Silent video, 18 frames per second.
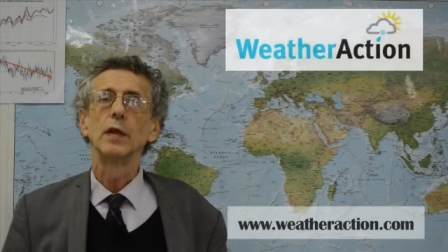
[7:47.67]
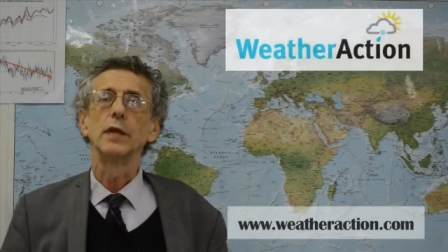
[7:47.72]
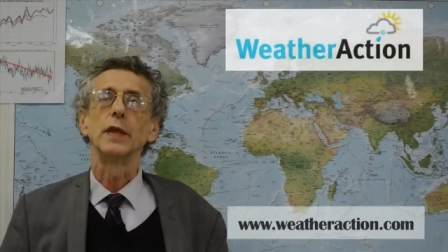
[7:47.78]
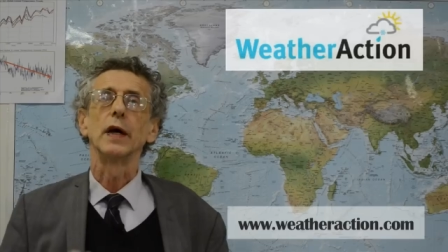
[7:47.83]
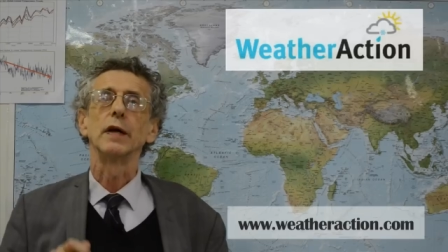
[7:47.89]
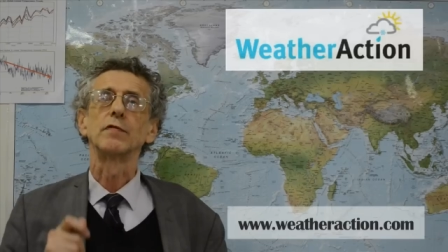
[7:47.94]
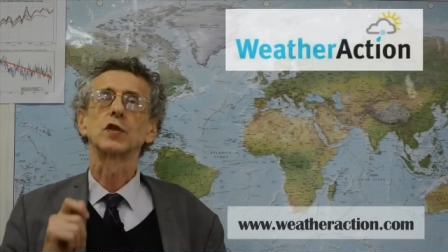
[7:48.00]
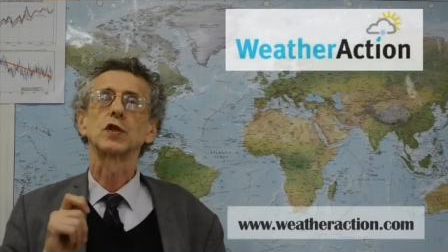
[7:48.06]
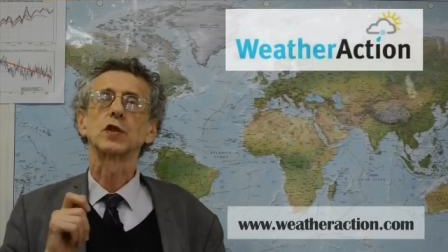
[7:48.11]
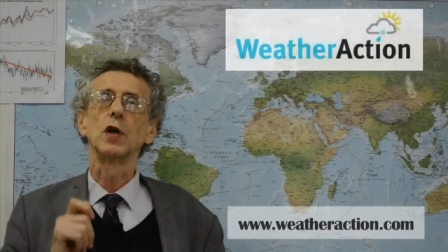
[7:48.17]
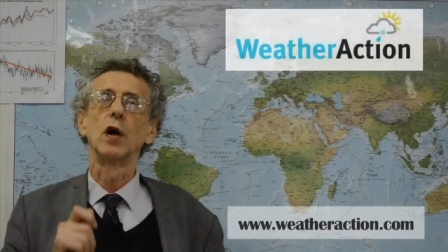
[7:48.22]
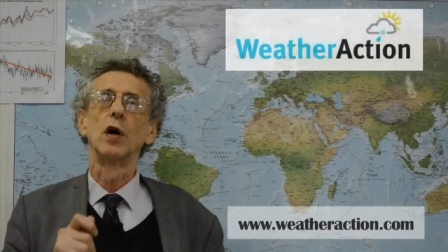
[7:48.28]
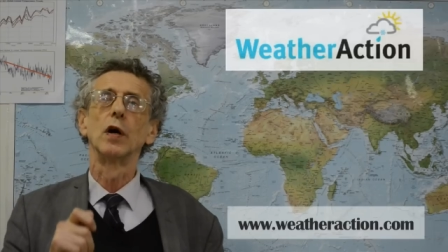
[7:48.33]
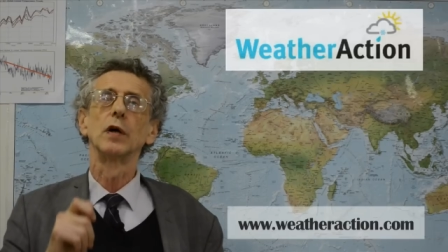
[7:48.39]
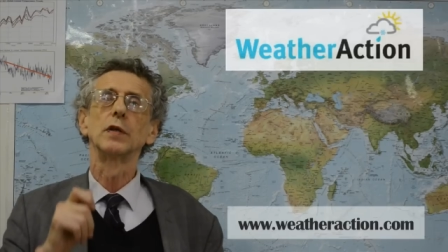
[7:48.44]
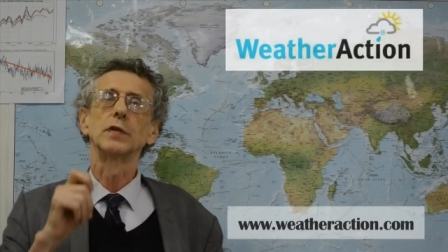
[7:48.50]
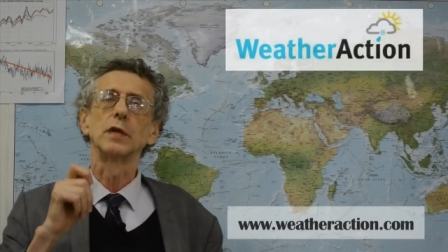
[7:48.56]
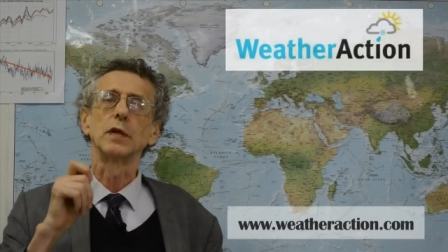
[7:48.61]
they've
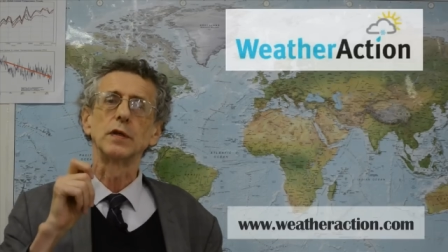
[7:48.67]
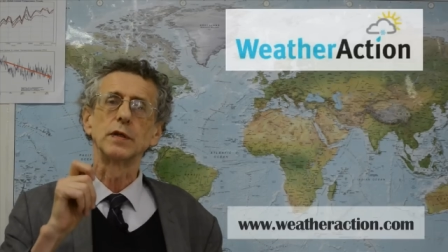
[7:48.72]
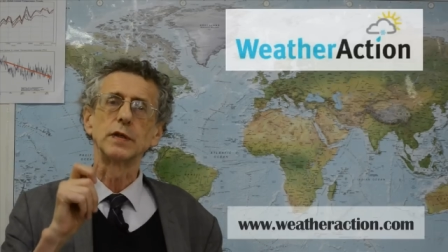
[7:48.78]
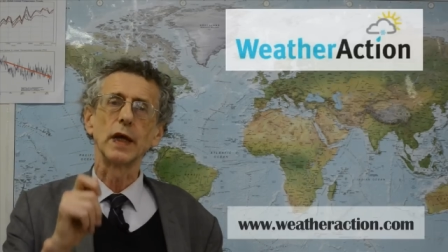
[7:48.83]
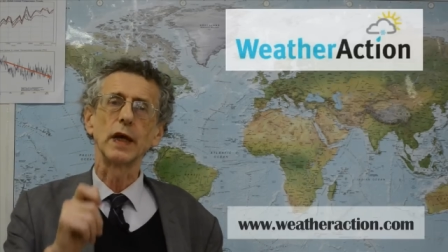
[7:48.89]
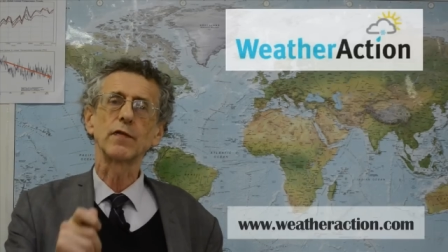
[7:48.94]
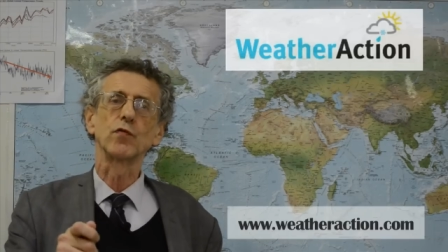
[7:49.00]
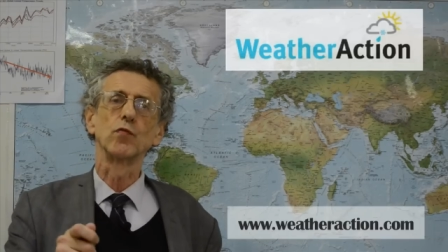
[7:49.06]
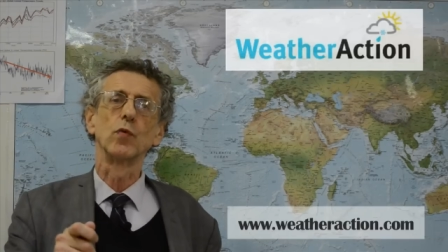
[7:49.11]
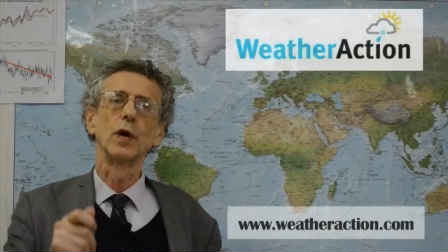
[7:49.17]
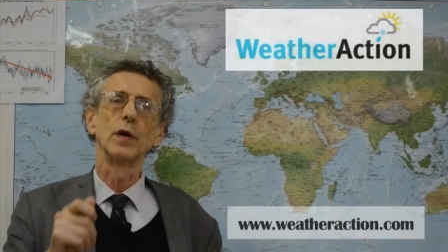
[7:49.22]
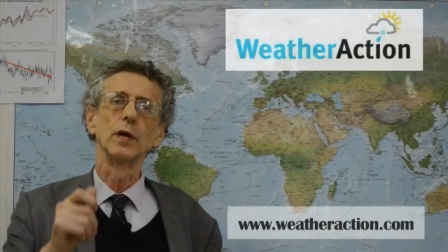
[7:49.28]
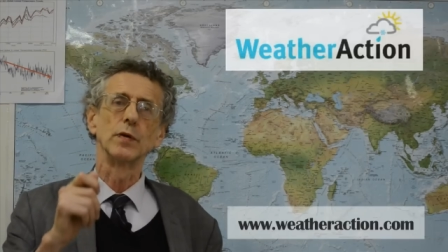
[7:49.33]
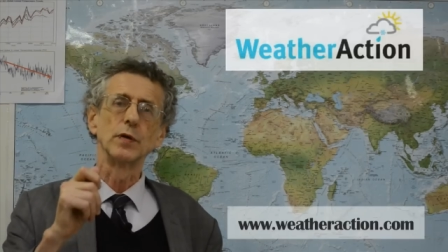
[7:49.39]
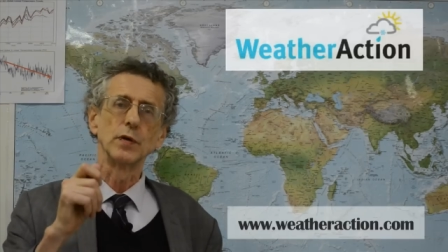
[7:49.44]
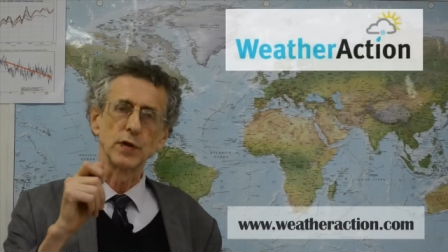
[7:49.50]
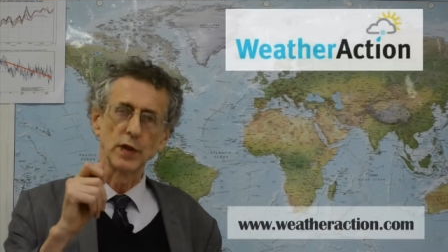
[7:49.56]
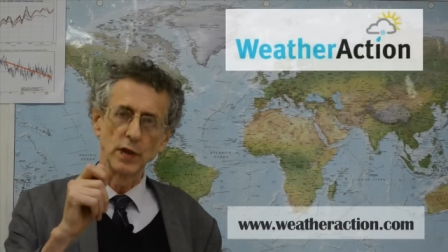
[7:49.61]
signed the death
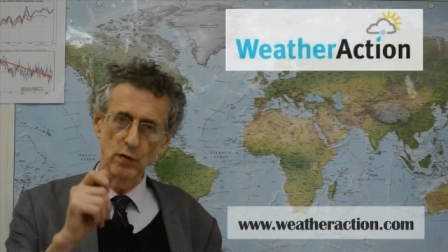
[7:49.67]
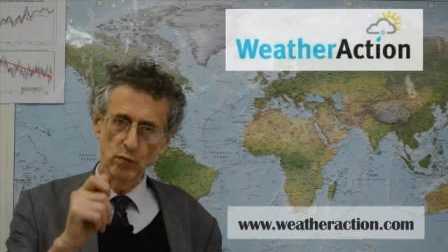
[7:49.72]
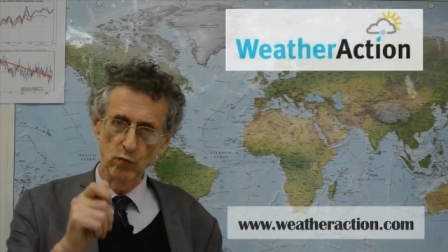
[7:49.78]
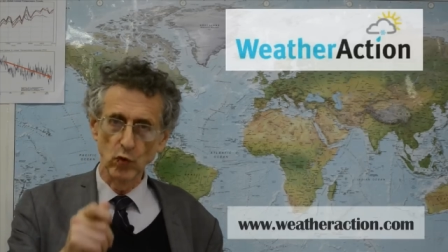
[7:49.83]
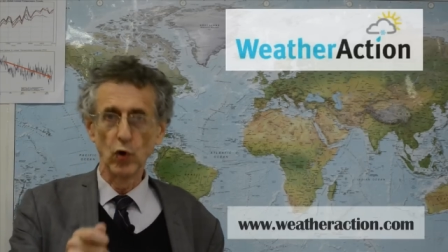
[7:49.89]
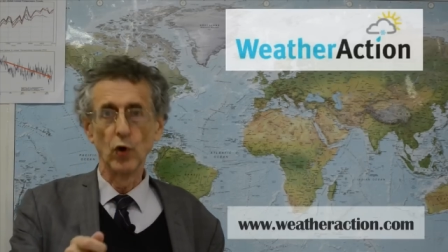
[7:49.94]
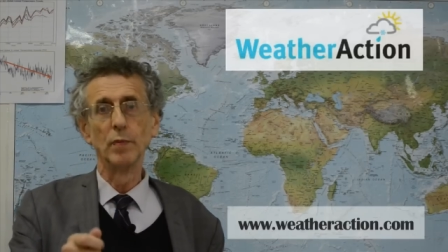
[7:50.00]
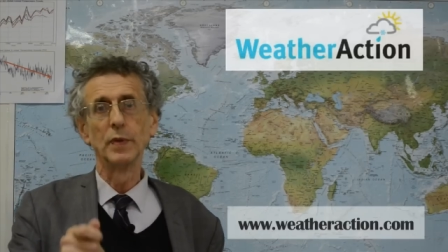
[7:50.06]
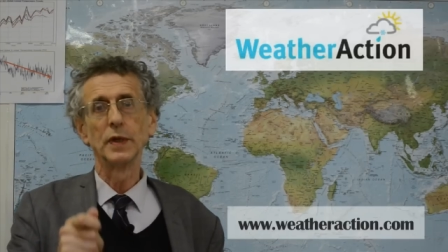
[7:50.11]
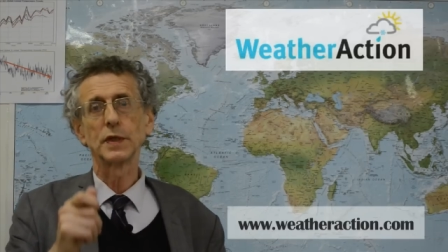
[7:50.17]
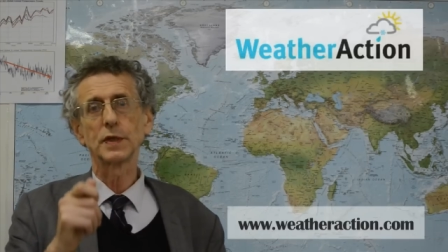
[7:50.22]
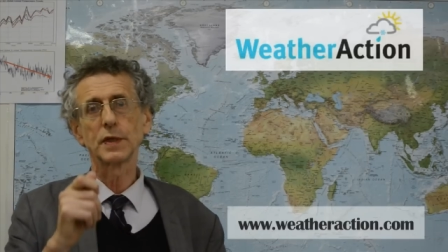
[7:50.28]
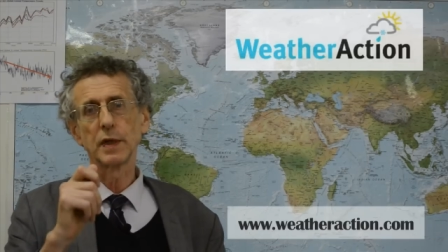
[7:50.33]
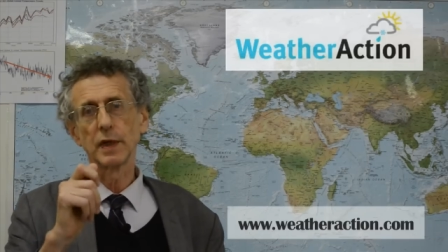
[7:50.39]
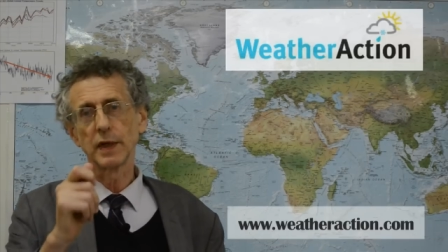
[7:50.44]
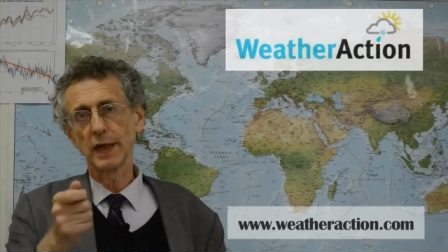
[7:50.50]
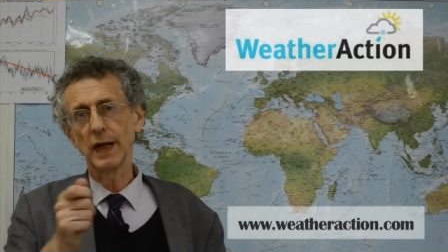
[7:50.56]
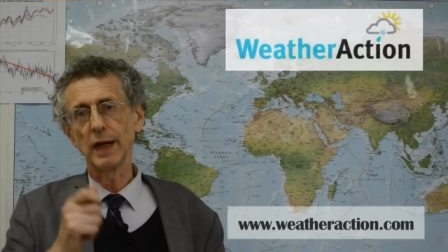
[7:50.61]
warrant to the
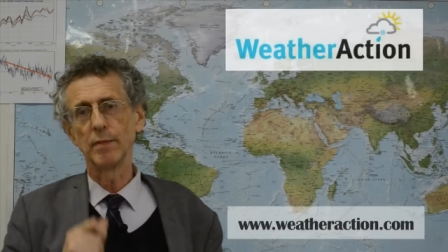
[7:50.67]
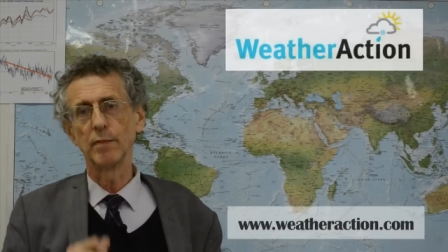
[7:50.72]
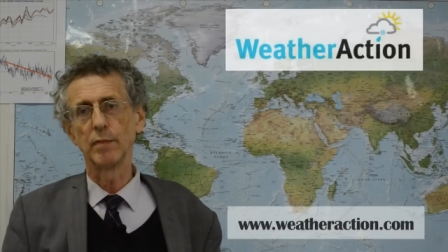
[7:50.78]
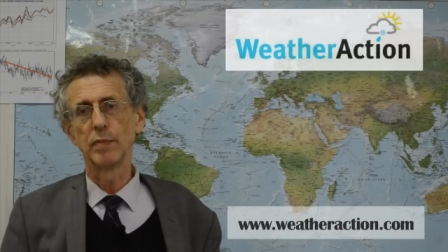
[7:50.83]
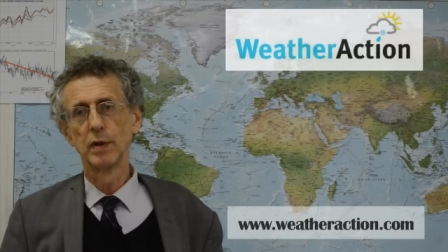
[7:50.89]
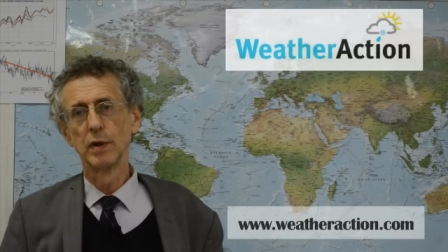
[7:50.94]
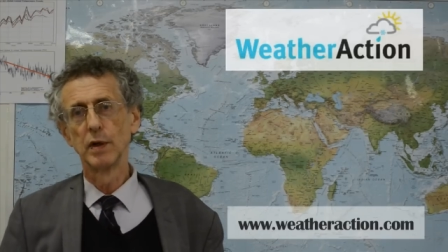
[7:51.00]
warmest camp.